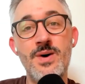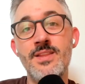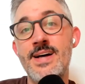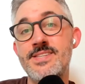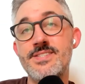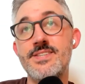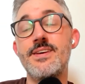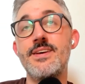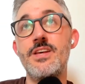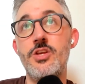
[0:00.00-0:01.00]
what lets
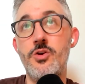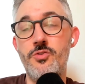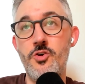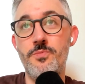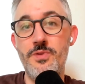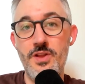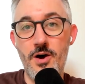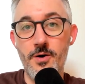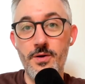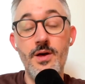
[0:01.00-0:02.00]
YouTube
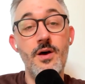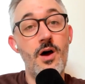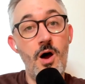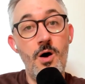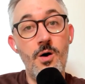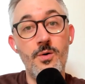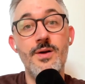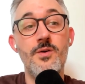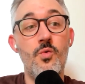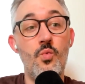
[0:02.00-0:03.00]
know, oh,
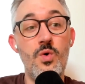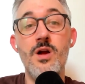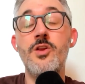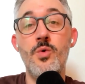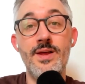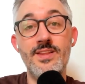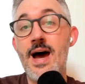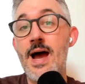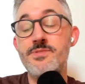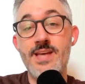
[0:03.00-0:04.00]
we're doing
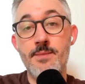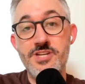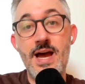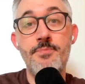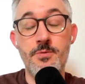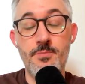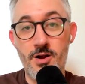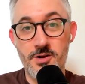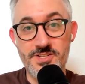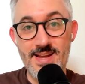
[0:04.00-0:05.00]
timestamp chapter
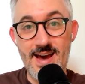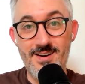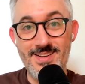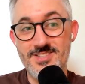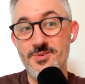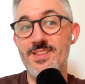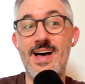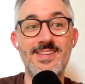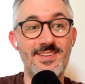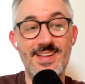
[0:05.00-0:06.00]
markers now, and so it
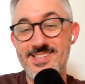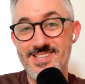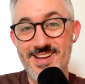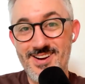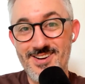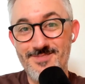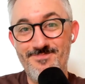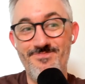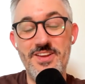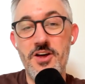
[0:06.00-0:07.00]
lets their
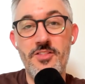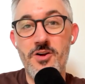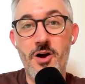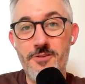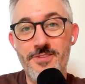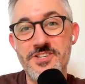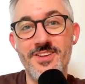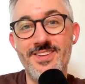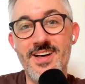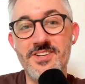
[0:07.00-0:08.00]

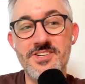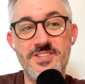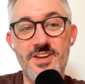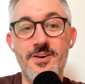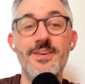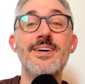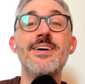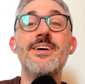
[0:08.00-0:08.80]
artificial intelligence know